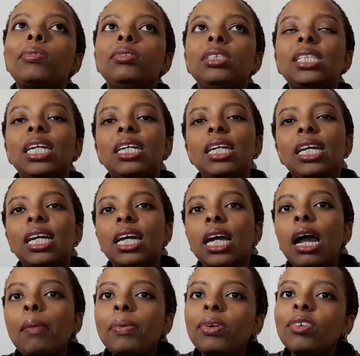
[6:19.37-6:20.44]
there are like a
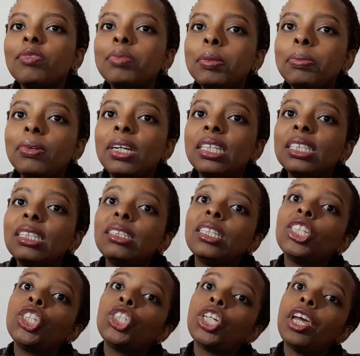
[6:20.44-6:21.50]
couple of people and then
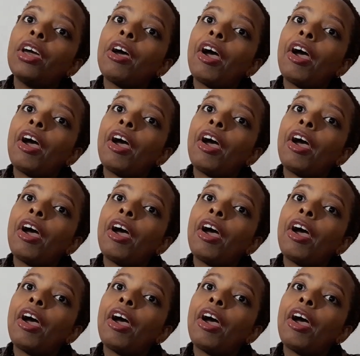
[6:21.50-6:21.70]
they share